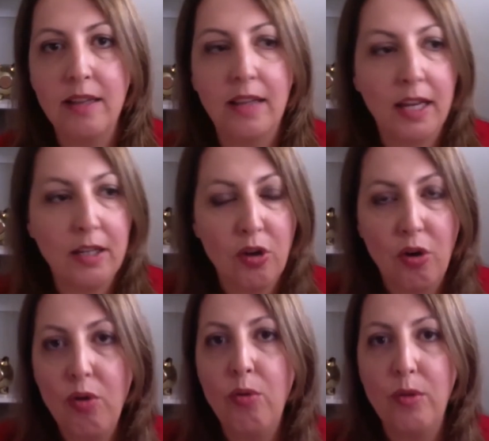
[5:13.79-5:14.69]
they
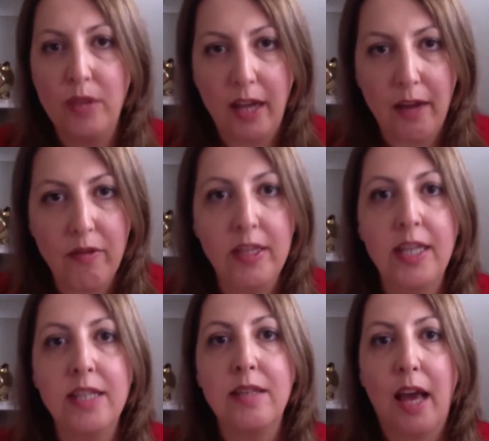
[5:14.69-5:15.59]
know that everything
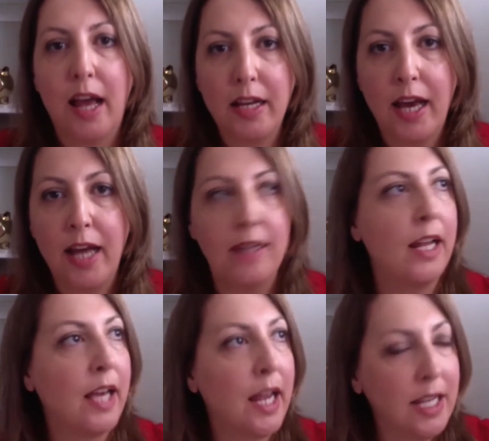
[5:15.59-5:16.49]
is allocated they're
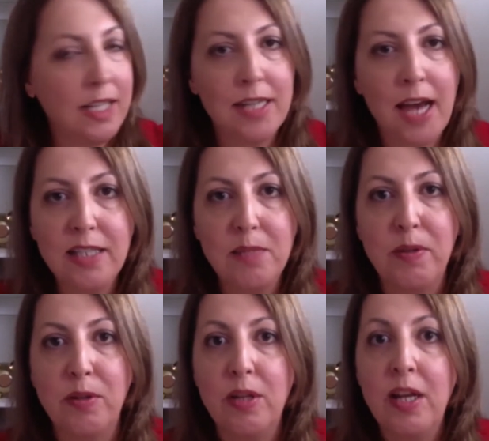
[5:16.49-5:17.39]
getting a tax
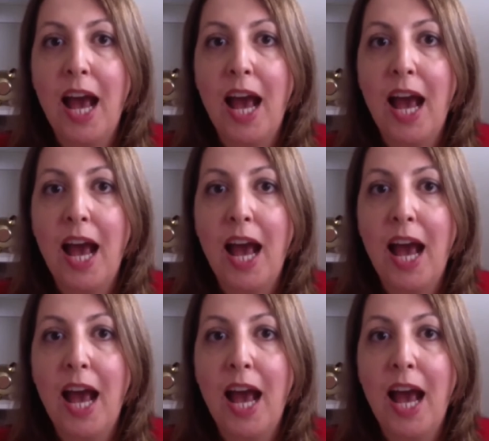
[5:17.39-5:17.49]
bill